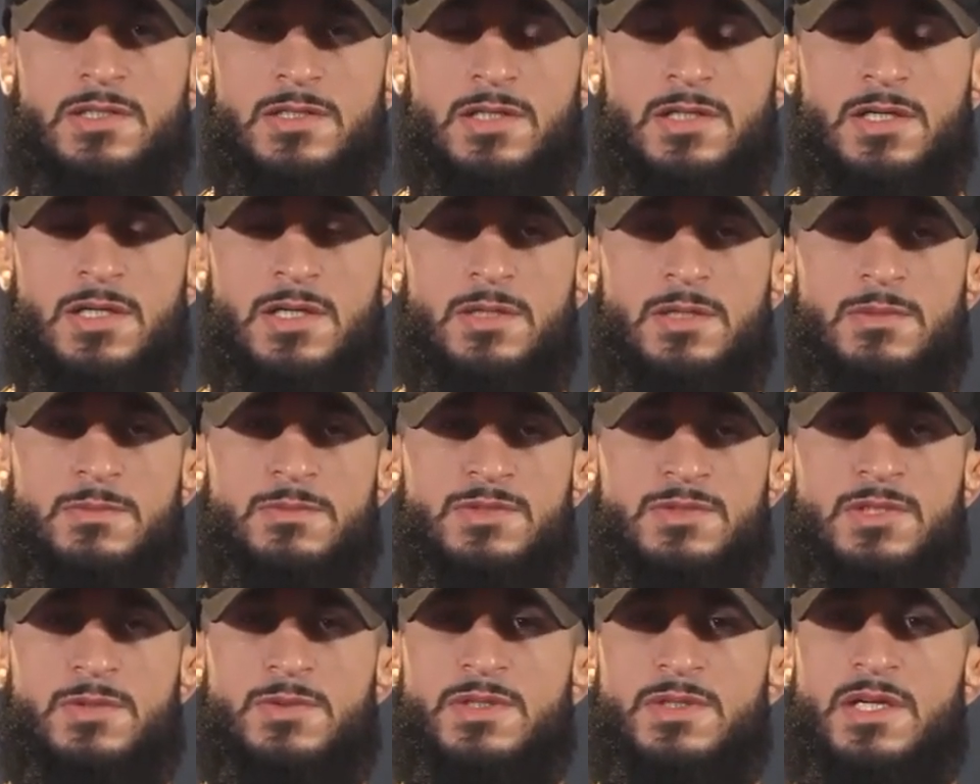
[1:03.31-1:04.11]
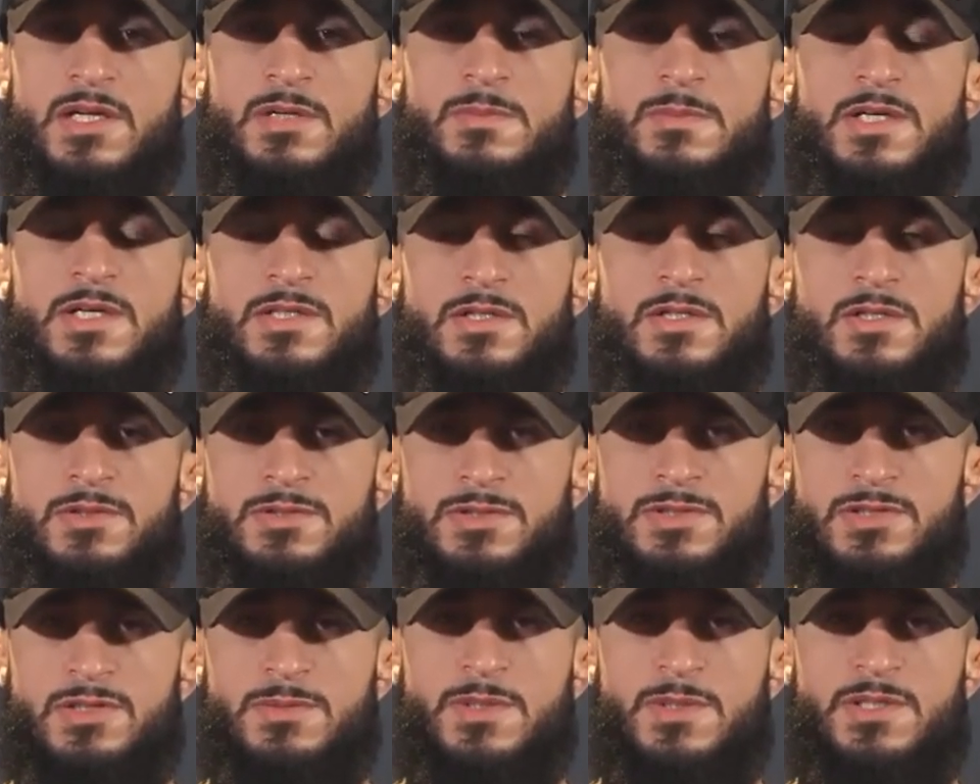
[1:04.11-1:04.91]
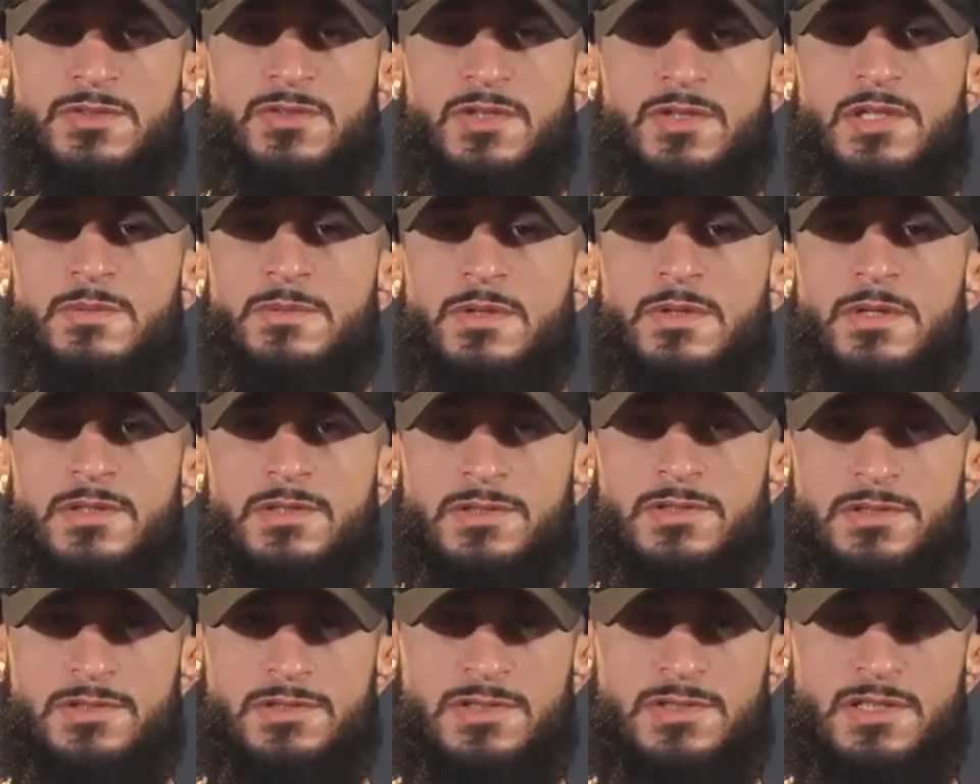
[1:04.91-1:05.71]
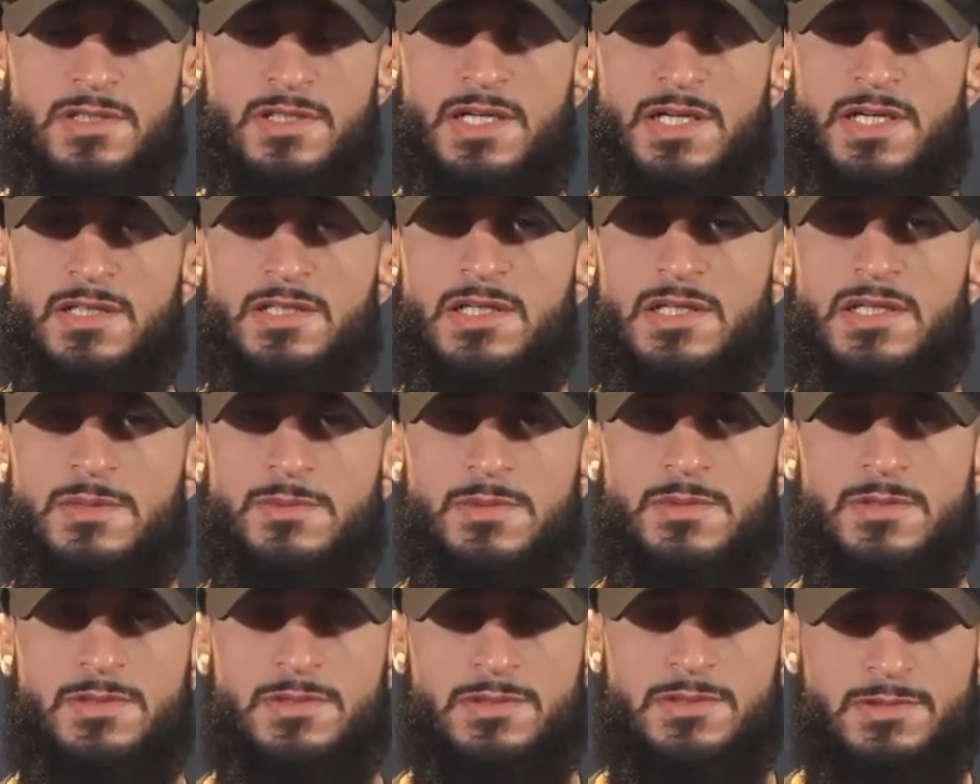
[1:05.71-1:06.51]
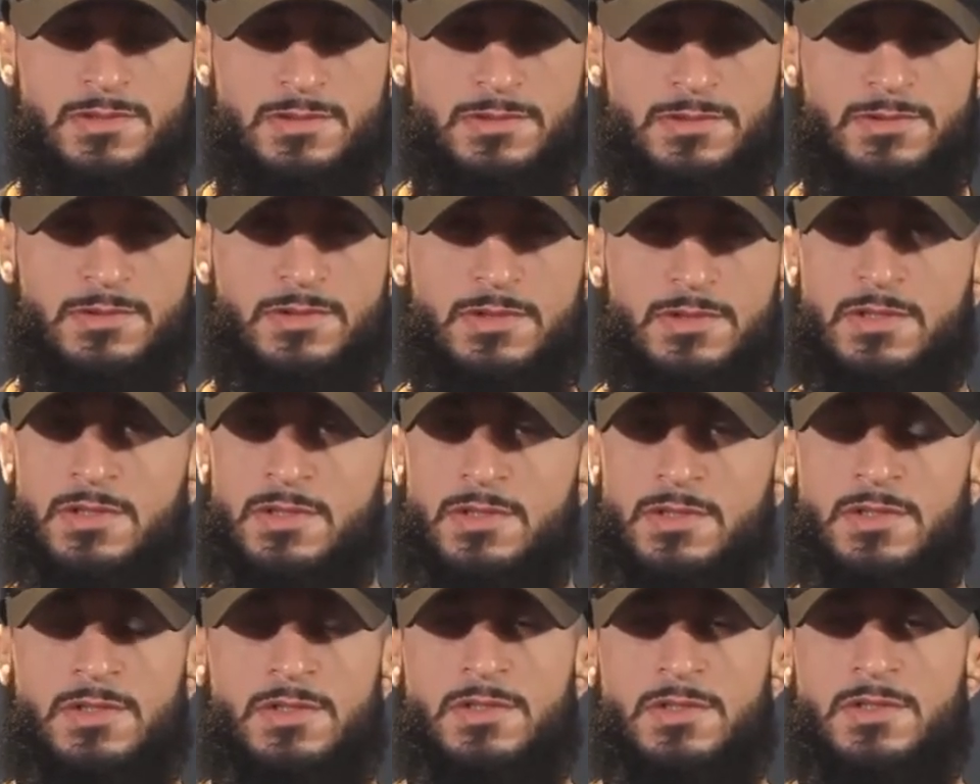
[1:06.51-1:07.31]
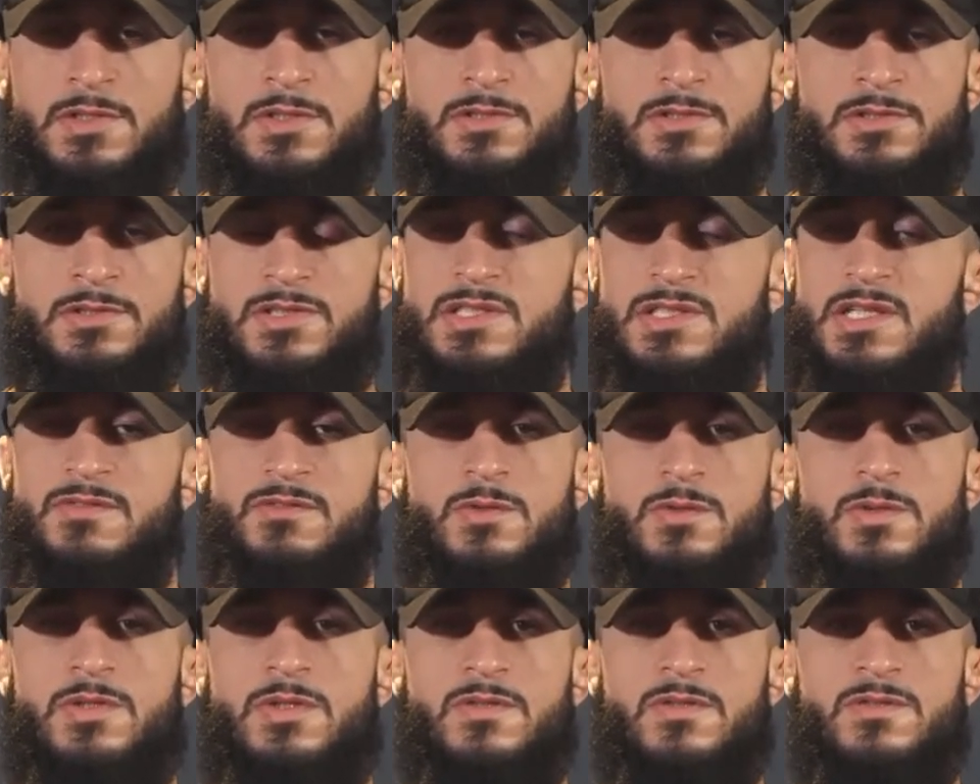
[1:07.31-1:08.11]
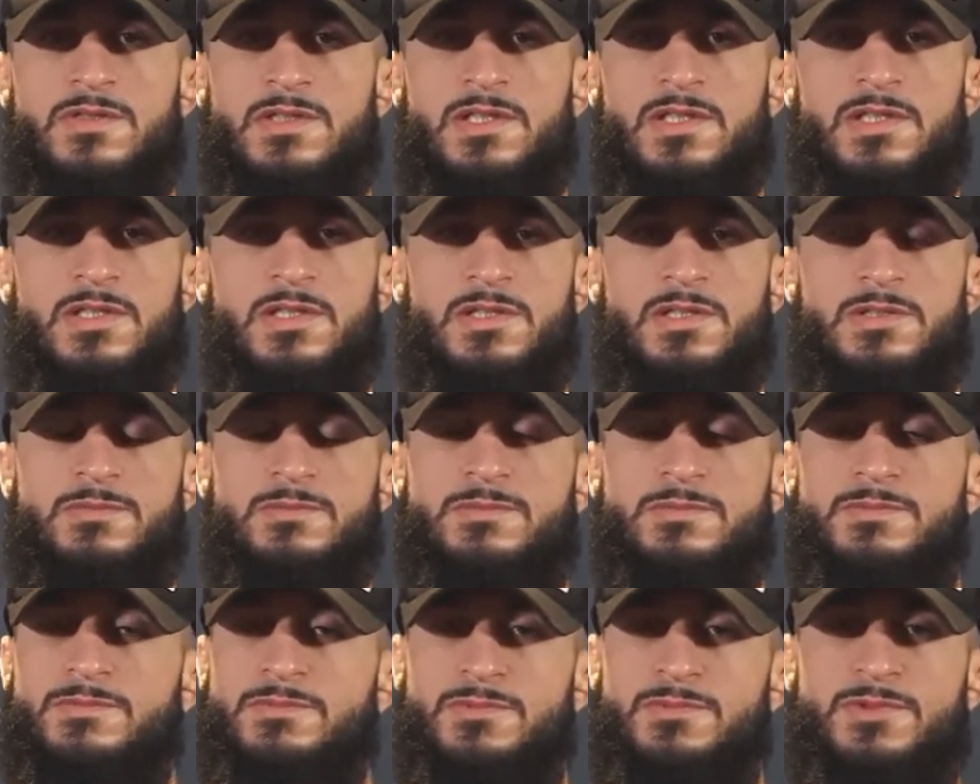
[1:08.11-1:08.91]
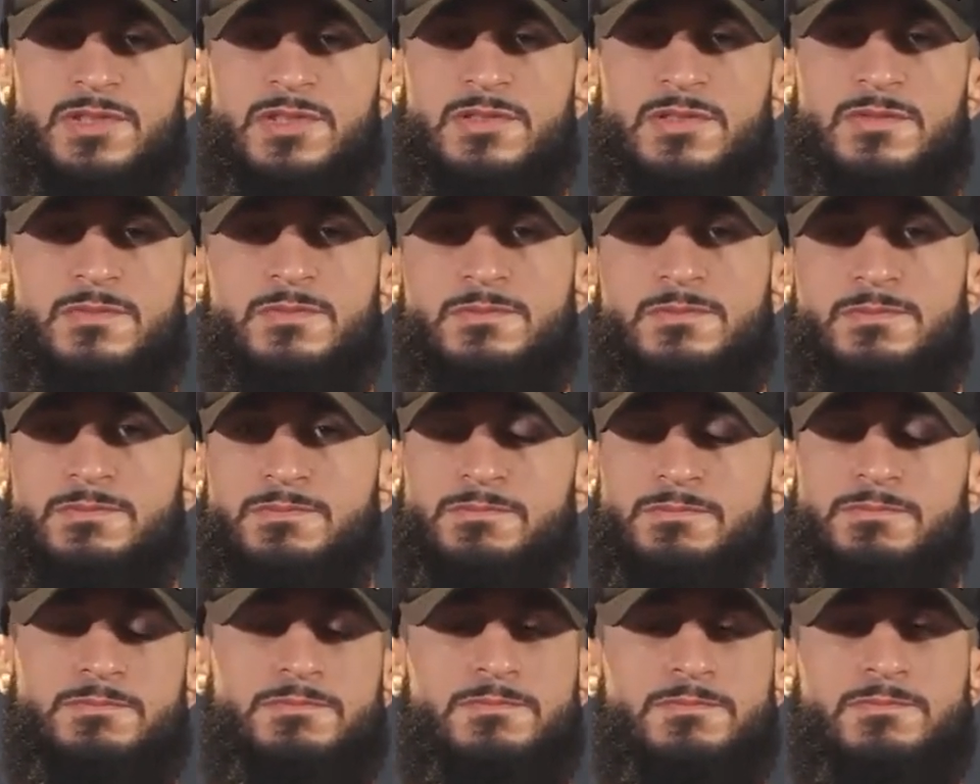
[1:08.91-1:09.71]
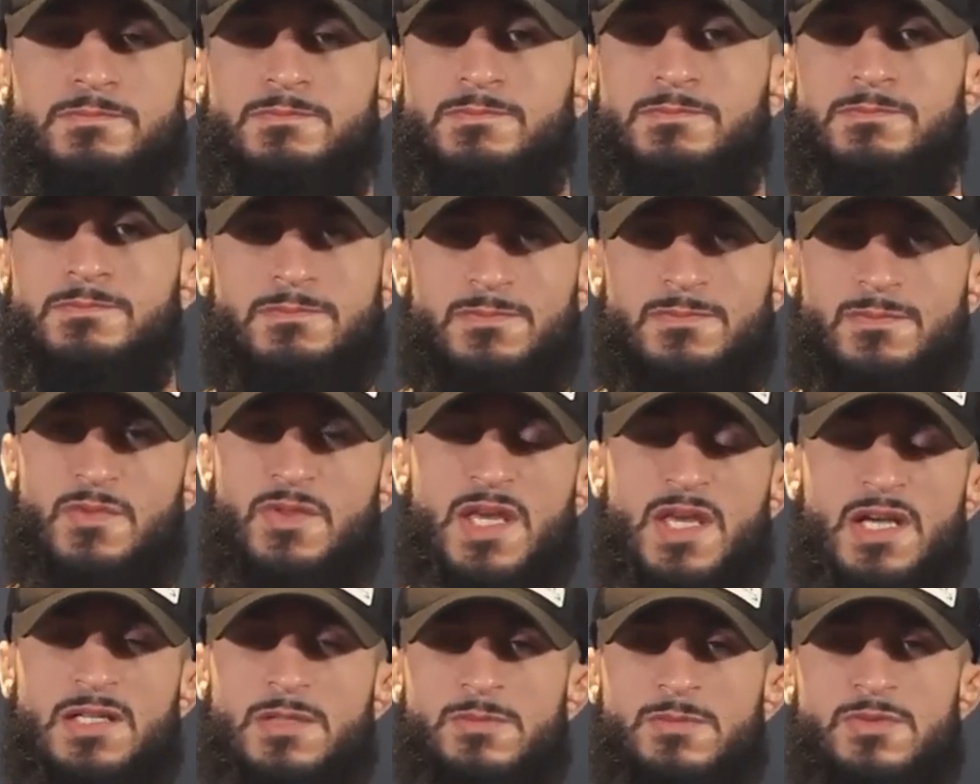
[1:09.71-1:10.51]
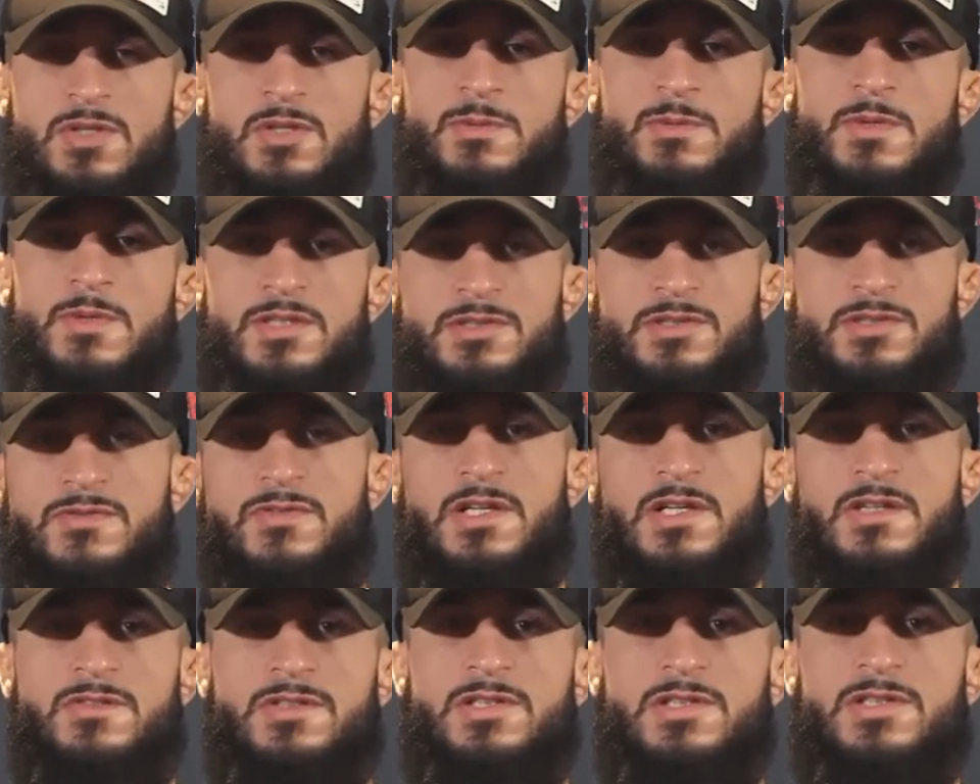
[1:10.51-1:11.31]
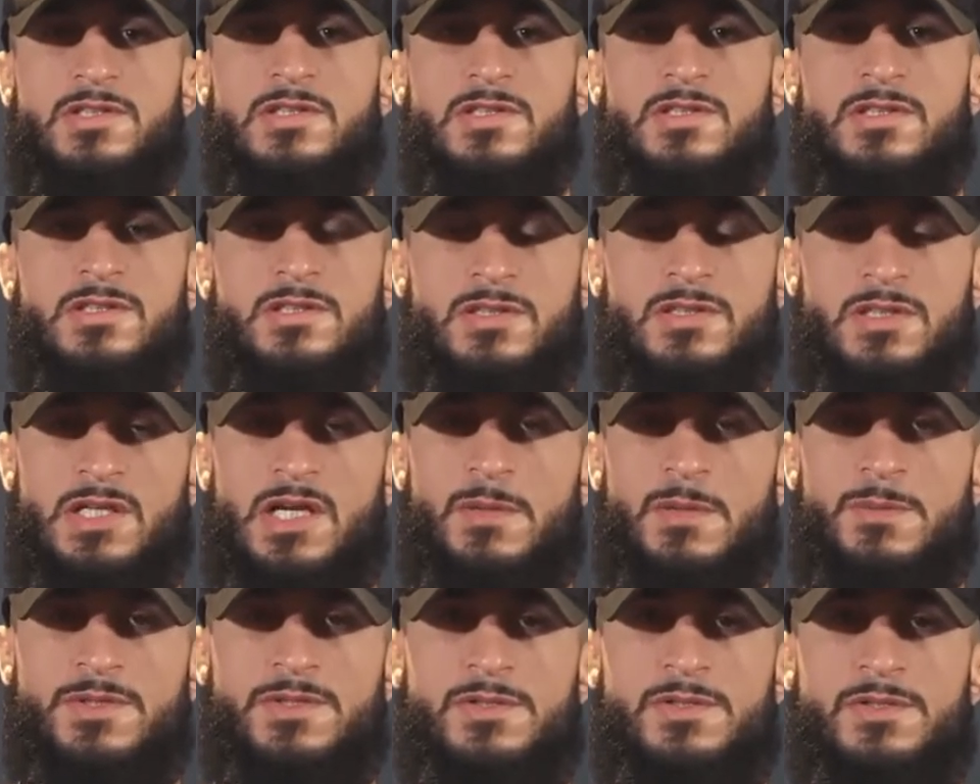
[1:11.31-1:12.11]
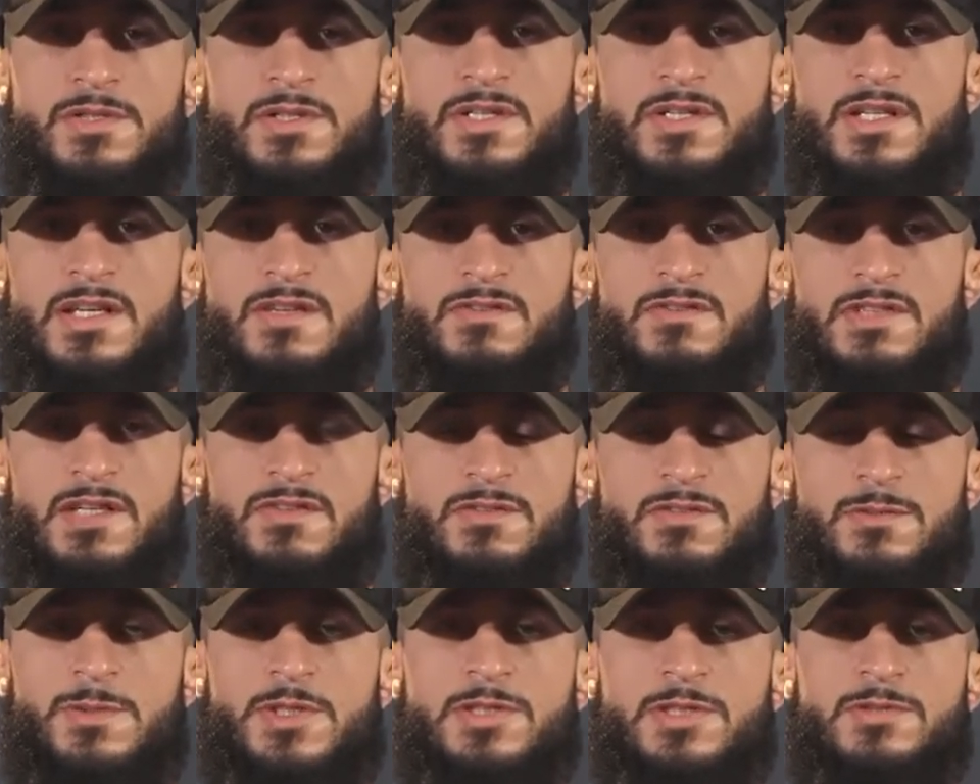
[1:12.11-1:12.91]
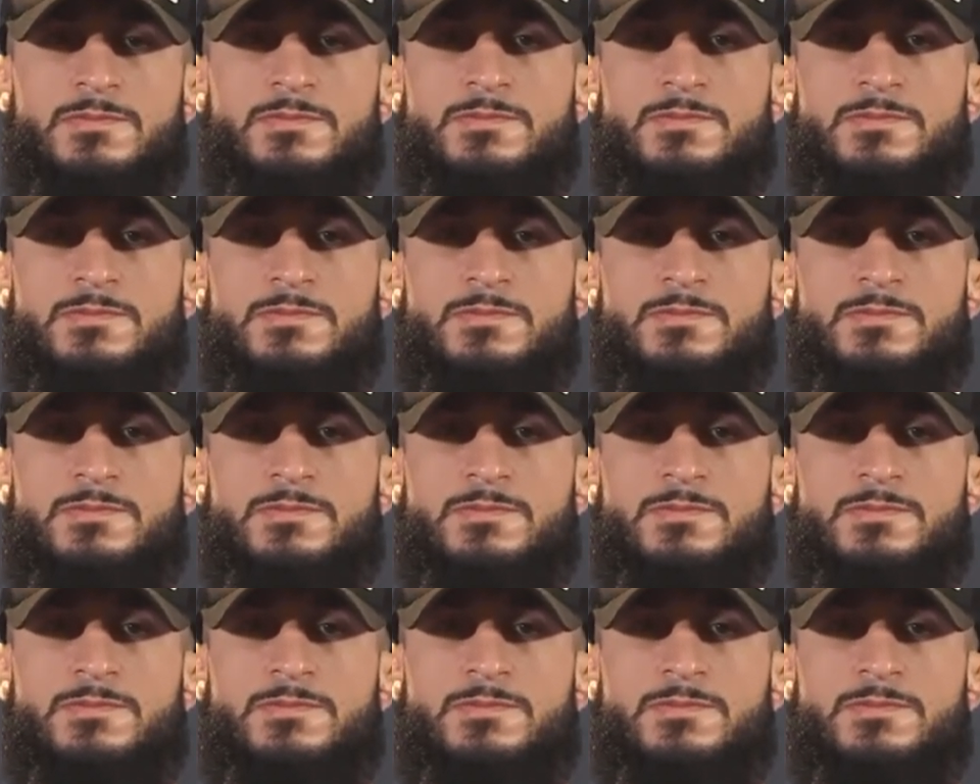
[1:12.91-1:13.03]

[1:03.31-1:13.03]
Um, so without my coaches and my training partners and Dan Lambert and just everyone over there, I just thank them so much for everything and the opportunity they have given me.